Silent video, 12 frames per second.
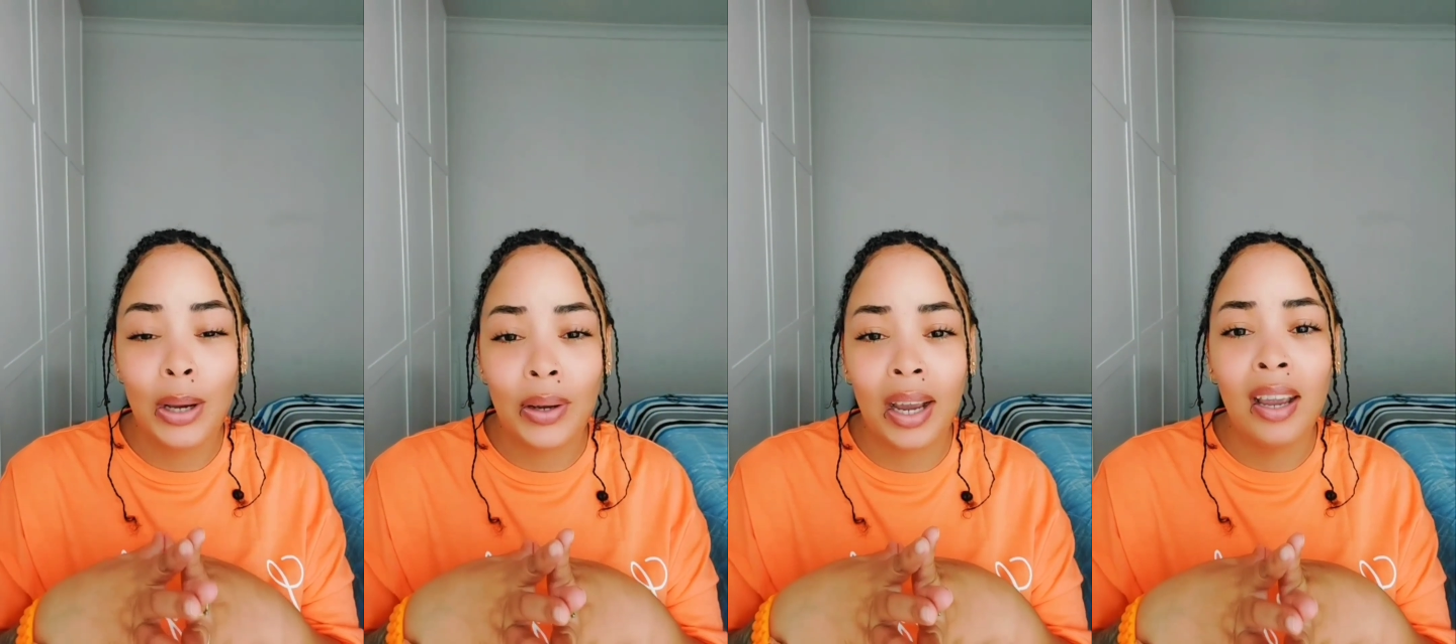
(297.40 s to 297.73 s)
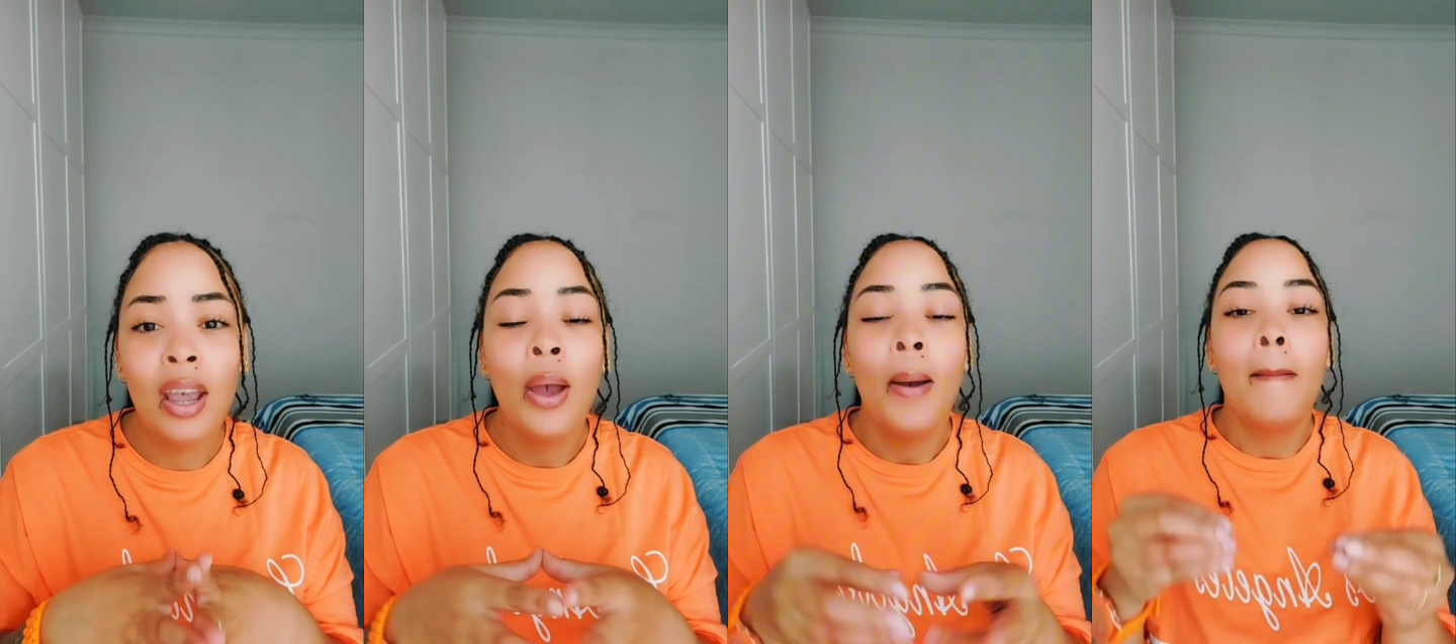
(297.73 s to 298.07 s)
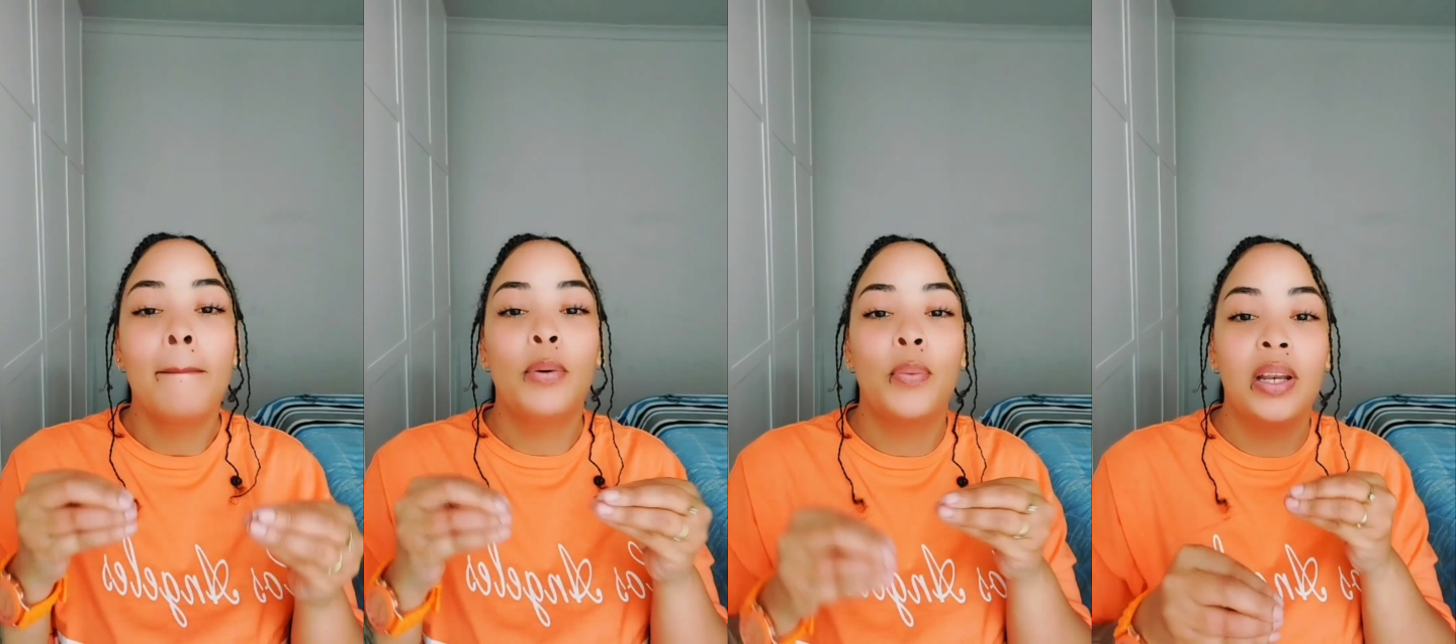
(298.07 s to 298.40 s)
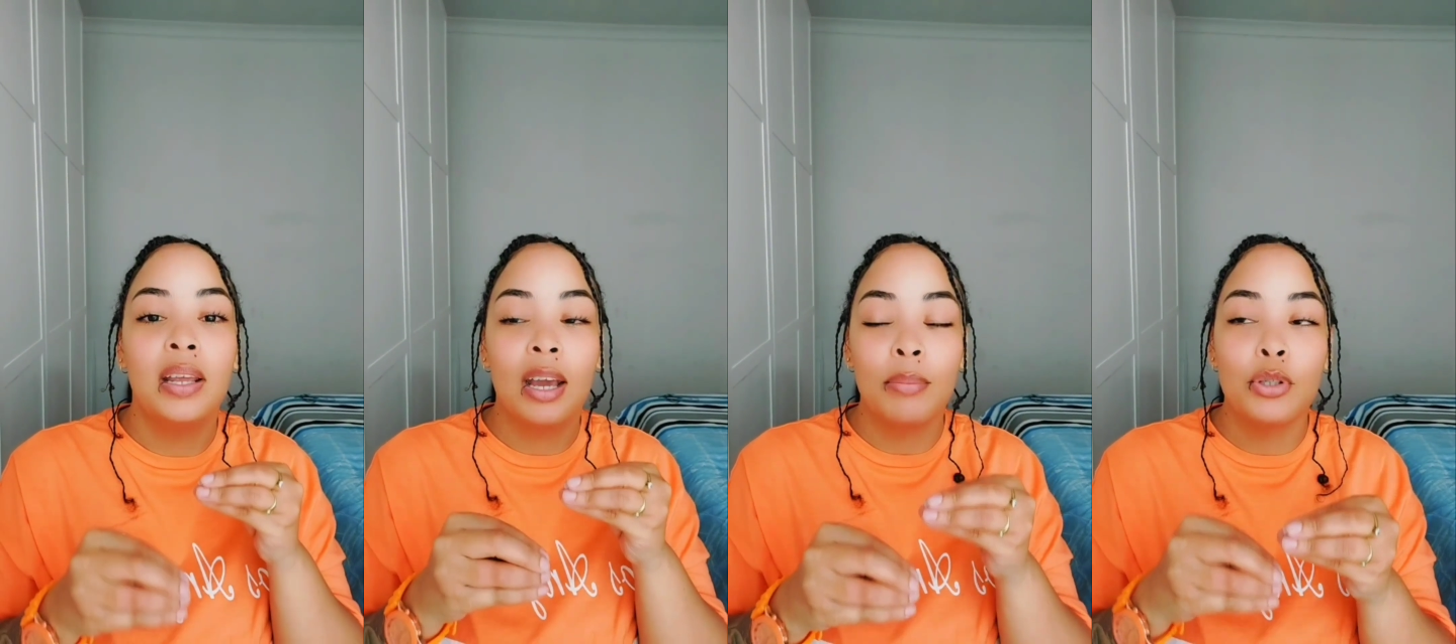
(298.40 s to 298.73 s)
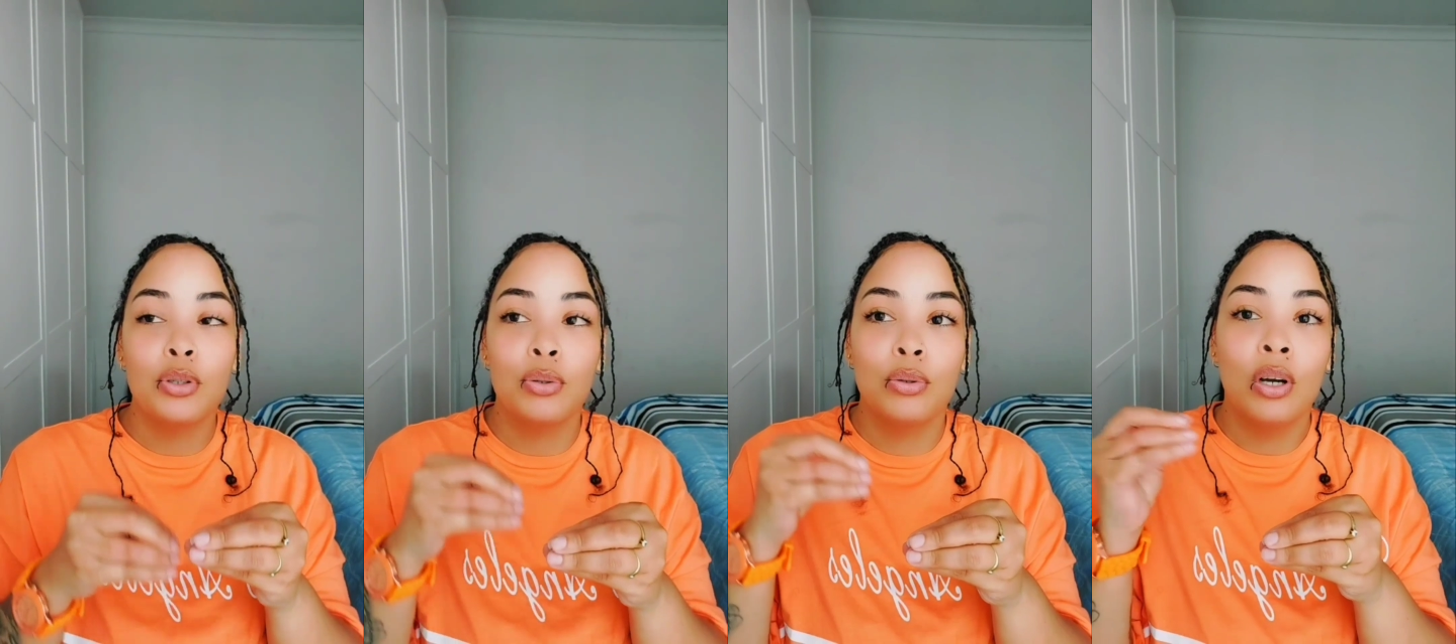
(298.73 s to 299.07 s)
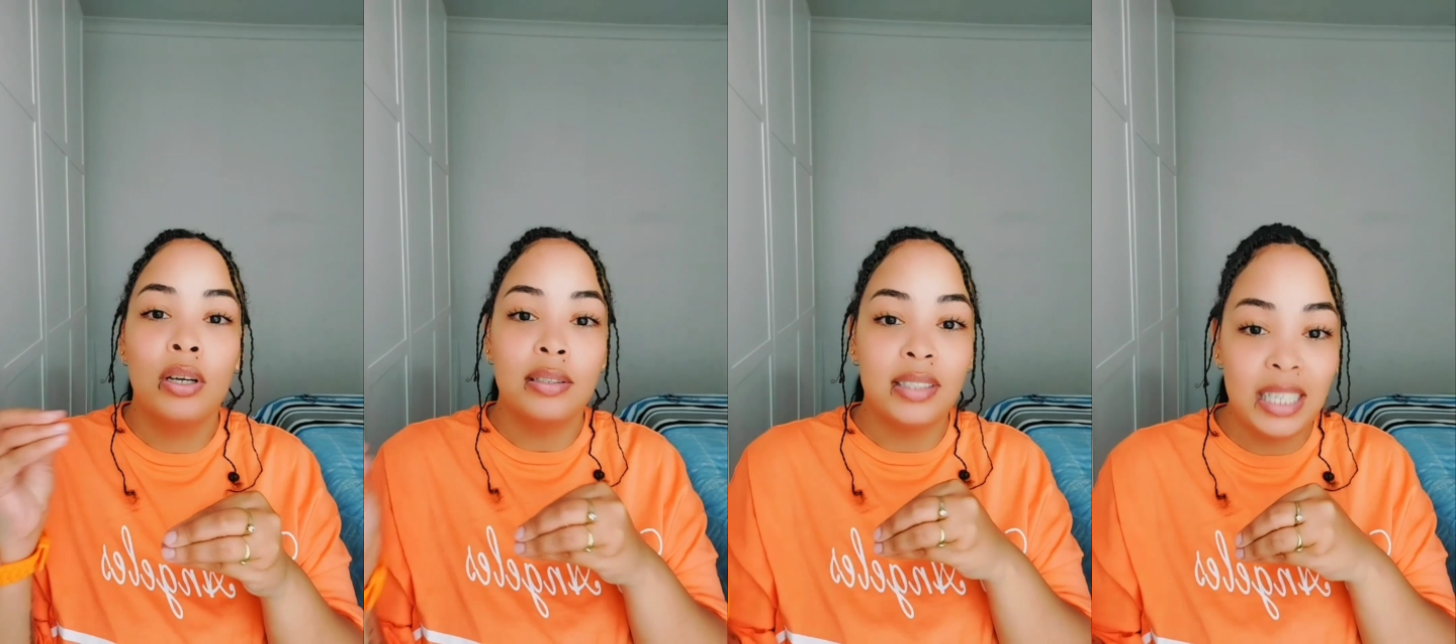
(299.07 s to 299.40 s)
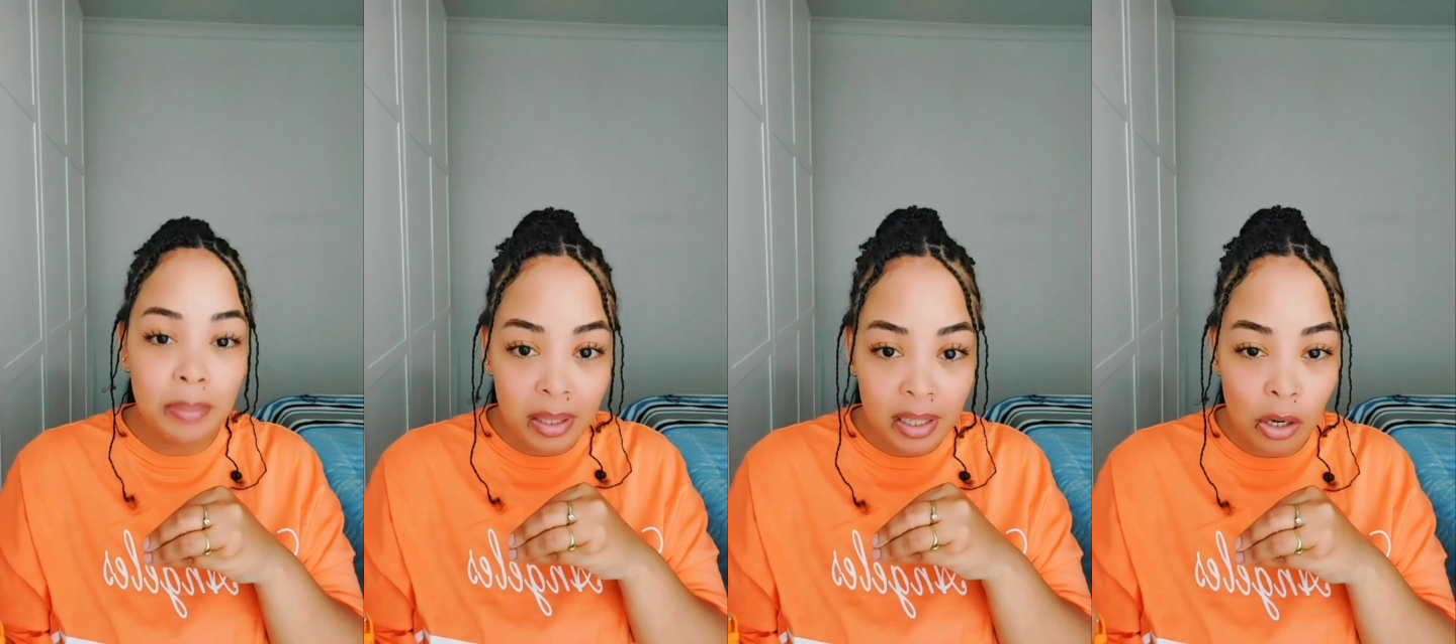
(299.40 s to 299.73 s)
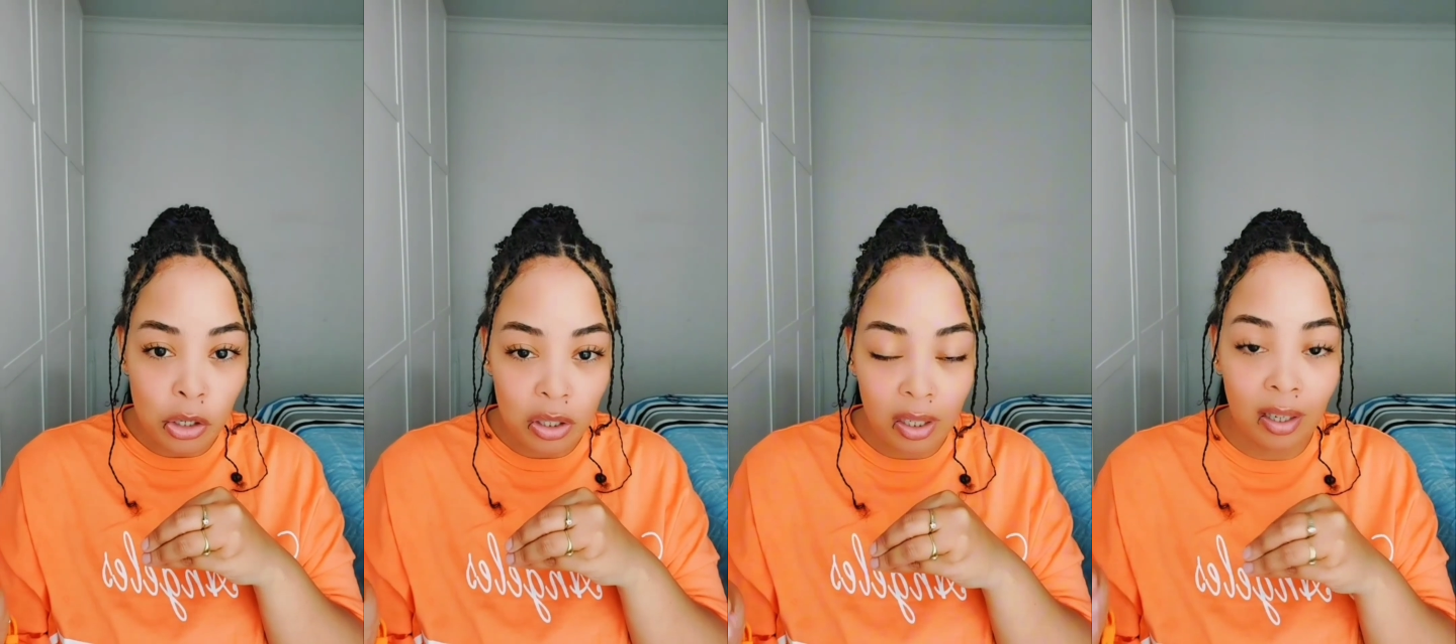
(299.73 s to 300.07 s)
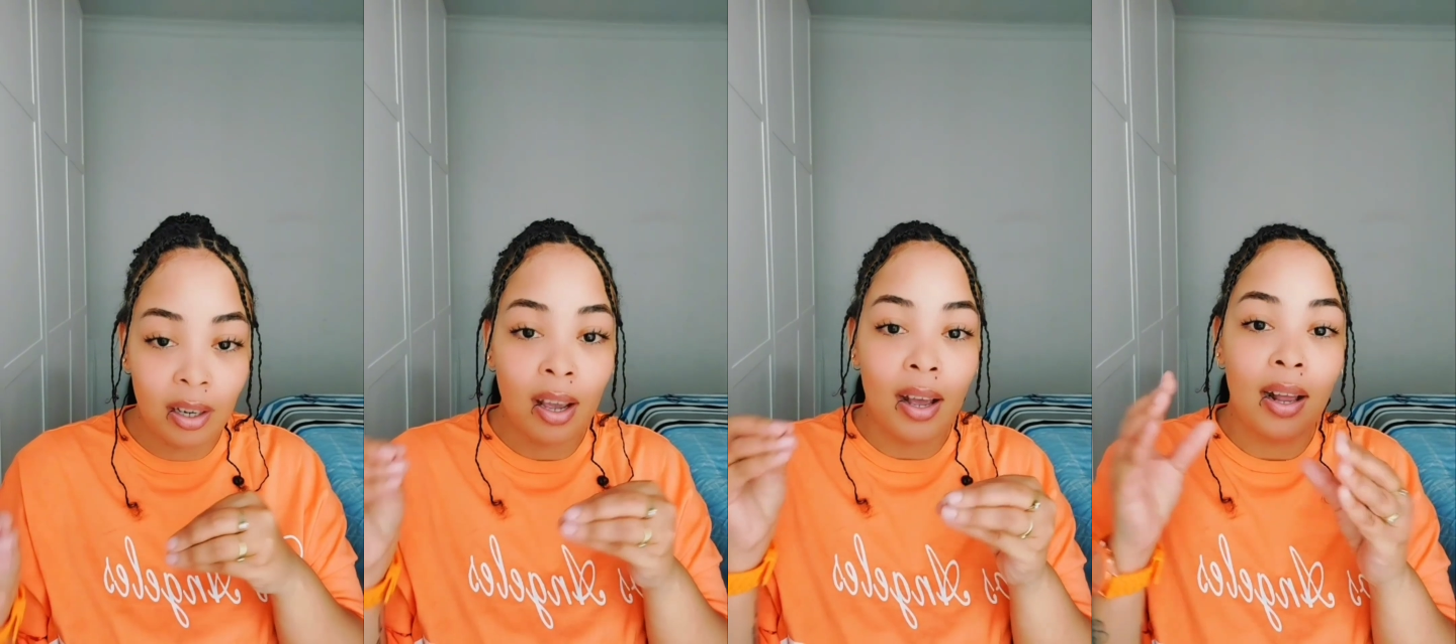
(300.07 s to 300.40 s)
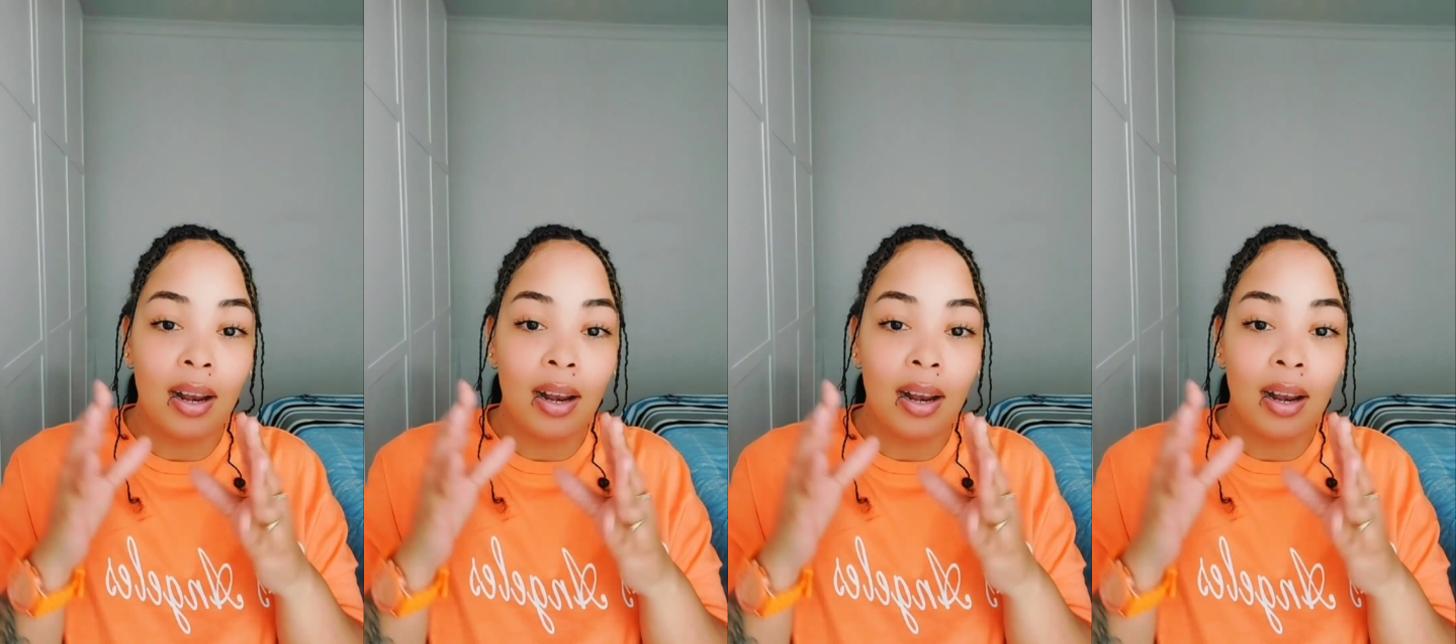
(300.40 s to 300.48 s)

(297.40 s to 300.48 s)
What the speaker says: Okay, but when it comes to deep conditioning,